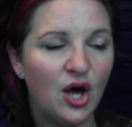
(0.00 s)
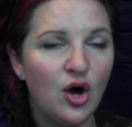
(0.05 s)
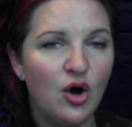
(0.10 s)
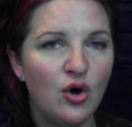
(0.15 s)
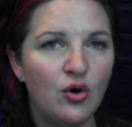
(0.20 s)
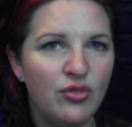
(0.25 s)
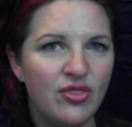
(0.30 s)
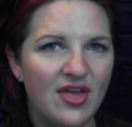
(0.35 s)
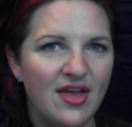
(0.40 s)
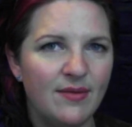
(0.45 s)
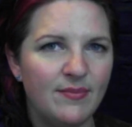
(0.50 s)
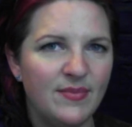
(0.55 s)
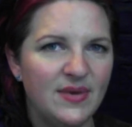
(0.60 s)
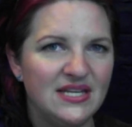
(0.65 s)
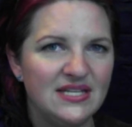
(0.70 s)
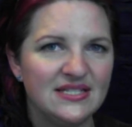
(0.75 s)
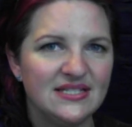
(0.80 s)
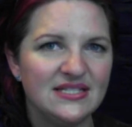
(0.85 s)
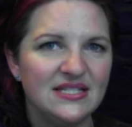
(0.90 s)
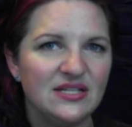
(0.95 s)
code them
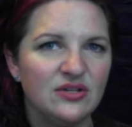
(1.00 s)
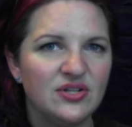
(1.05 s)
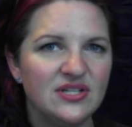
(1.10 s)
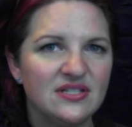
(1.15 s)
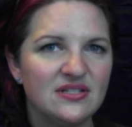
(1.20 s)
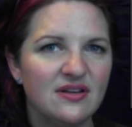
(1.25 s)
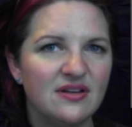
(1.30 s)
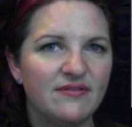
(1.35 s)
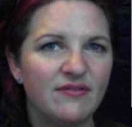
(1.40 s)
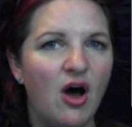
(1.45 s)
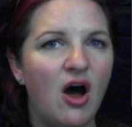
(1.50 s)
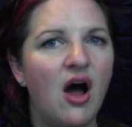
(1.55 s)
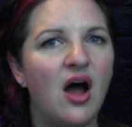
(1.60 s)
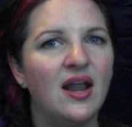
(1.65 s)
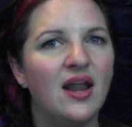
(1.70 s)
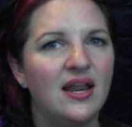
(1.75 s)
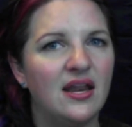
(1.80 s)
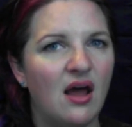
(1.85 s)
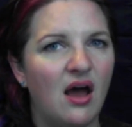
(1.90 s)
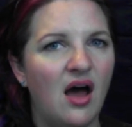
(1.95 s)
into series of
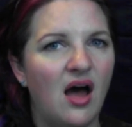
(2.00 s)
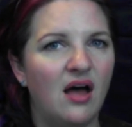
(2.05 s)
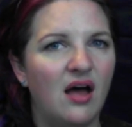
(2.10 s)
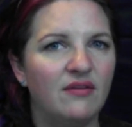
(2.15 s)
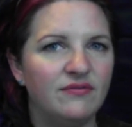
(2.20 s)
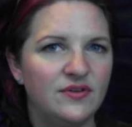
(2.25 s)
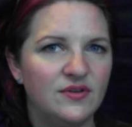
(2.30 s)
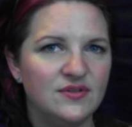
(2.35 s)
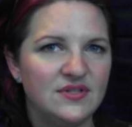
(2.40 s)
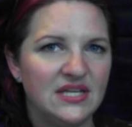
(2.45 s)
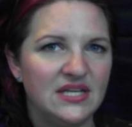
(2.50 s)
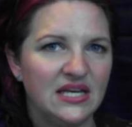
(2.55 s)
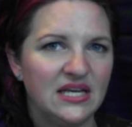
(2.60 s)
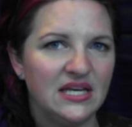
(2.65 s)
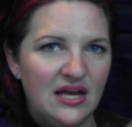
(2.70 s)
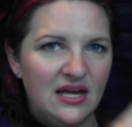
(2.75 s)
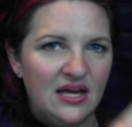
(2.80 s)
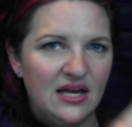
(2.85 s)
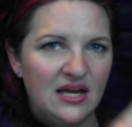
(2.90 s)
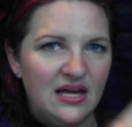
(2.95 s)
on and off using
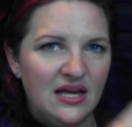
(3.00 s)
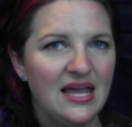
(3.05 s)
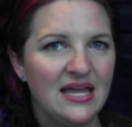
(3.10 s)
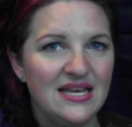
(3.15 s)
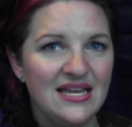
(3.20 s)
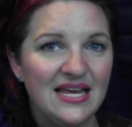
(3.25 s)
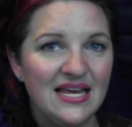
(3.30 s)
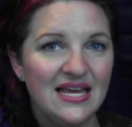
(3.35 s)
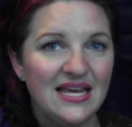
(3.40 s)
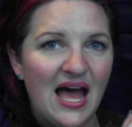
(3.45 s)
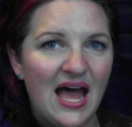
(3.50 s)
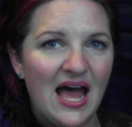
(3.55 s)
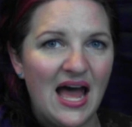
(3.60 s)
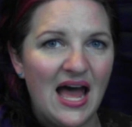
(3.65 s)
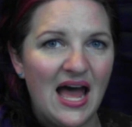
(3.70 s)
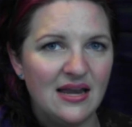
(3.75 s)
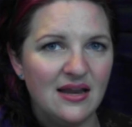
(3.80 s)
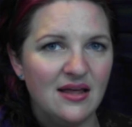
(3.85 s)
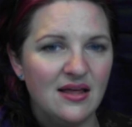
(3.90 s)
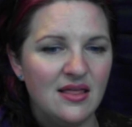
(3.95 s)
a handy
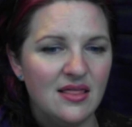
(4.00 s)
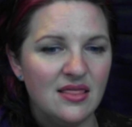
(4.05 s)
guide